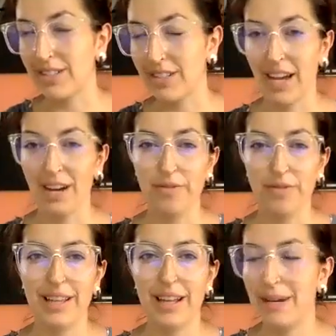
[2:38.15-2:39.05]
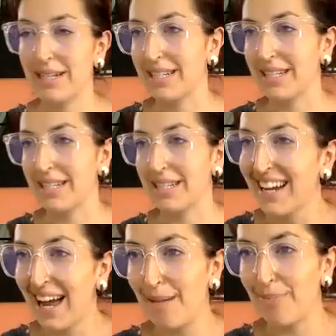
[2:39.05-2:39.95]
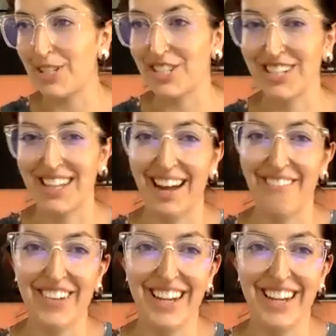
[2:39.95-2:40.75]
Okay, hopefully that makes sense. I kind of butchered that,